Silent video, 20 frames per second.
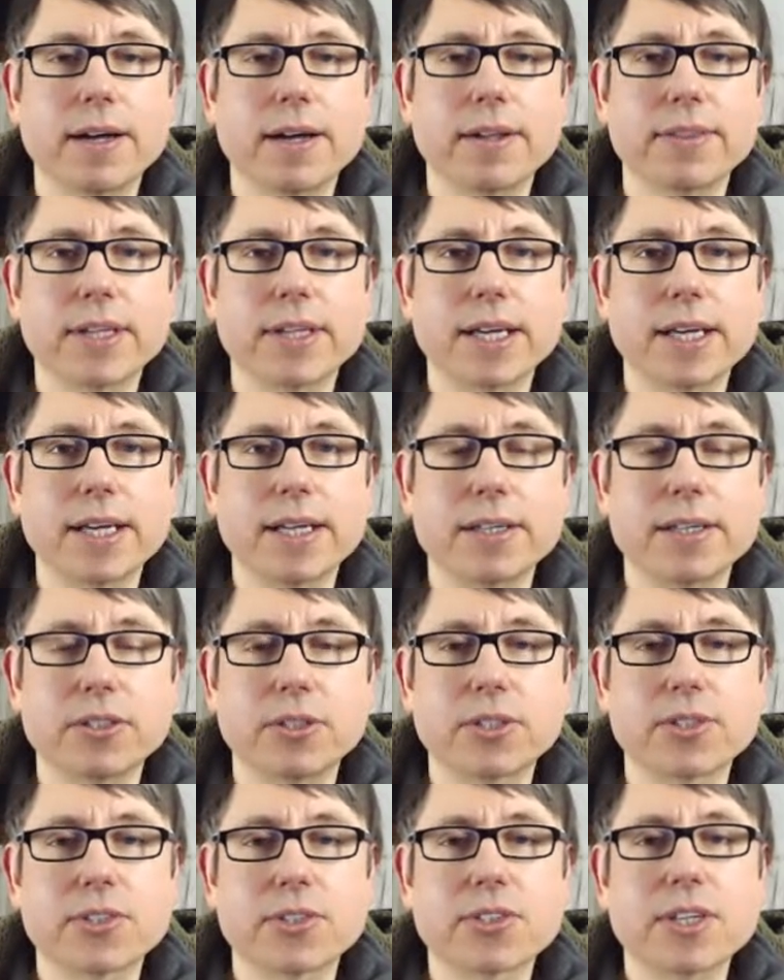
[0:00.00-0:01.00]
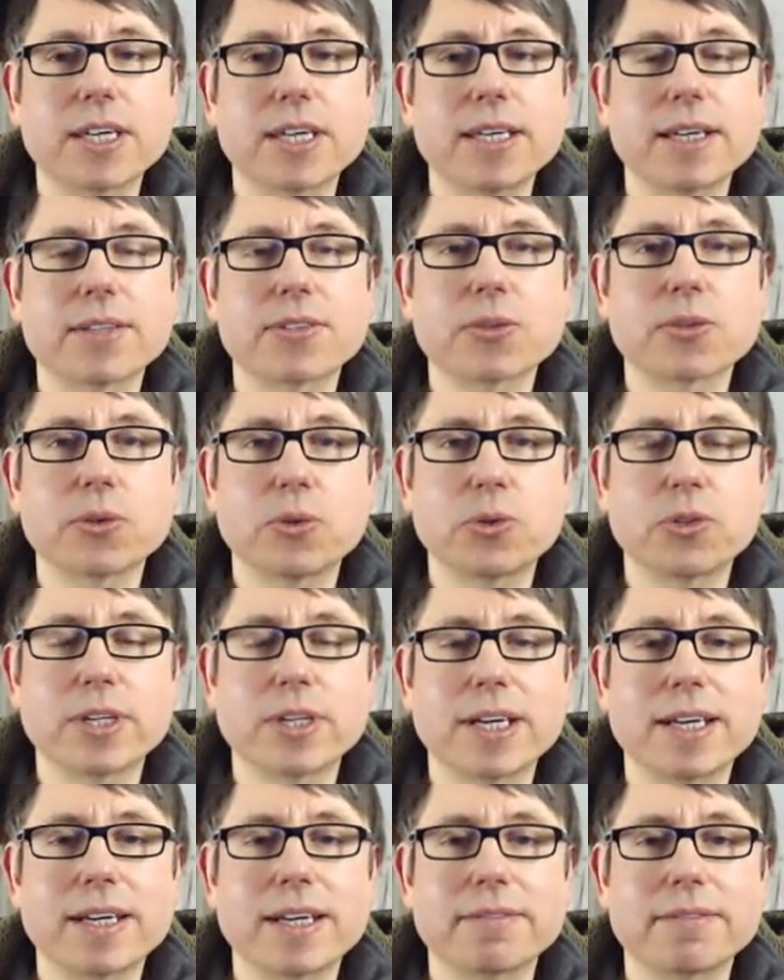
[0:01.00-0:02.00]
then you can see it's all
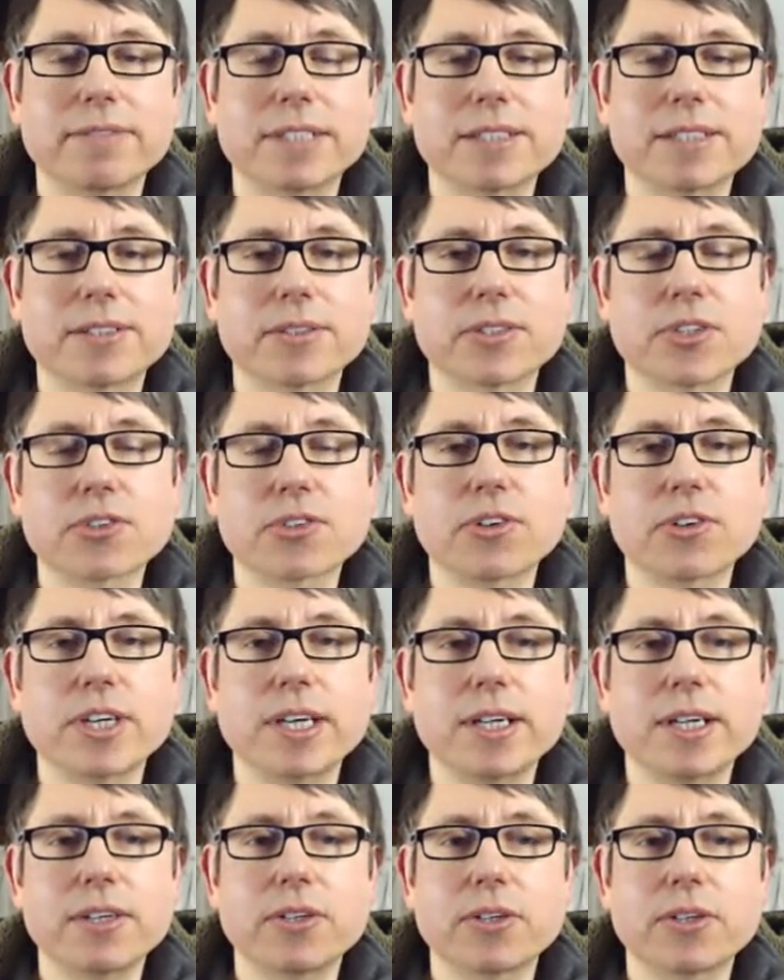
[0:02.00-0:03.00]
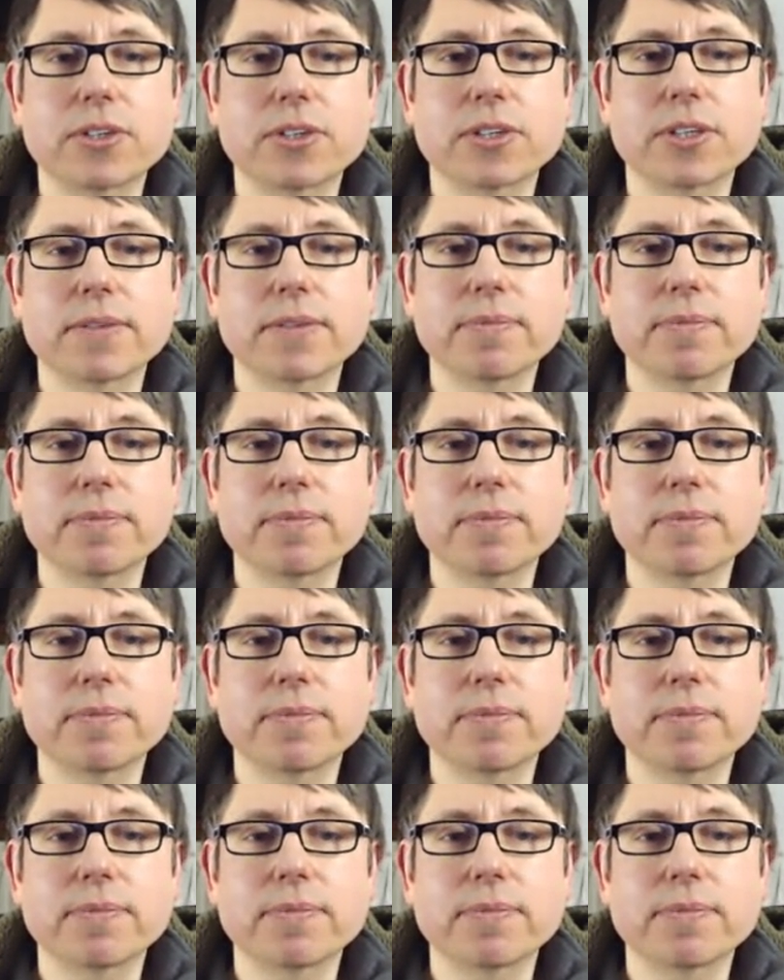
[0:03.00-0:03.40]
there written on the screen. You can